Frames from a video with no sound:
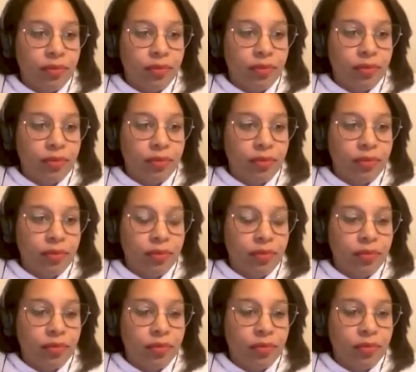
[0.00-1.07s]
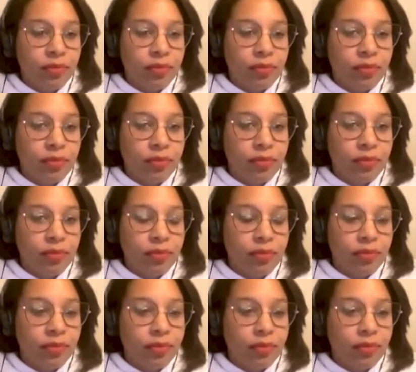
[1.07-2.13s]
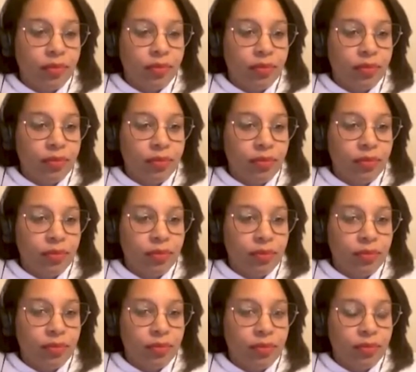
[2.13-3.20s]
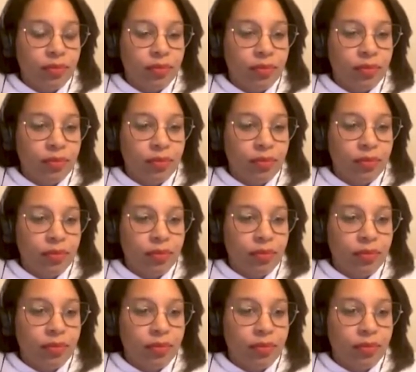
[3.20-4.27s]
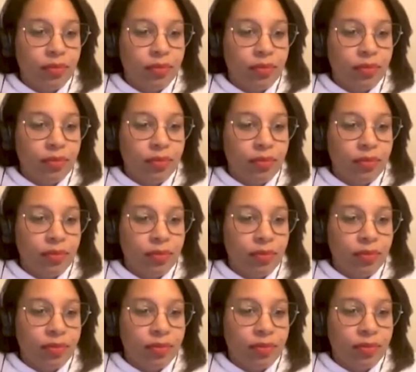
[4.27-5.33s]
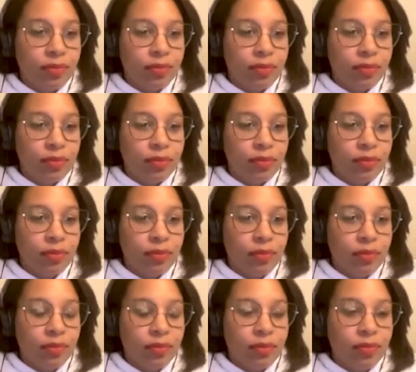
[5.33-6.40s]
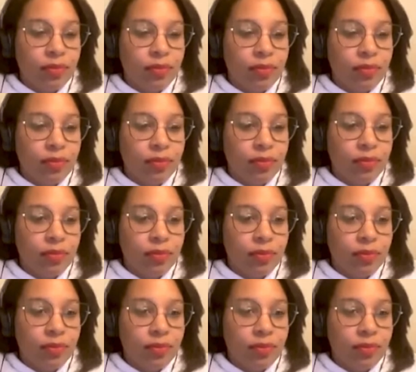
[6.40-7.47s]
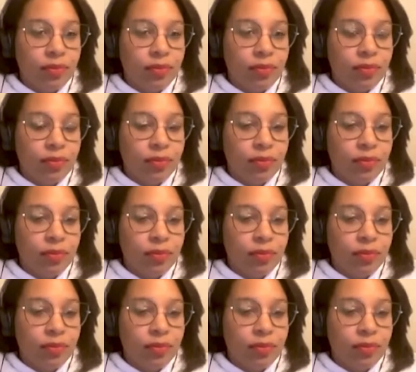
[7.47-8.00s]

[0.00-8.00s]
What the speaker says: [no speech]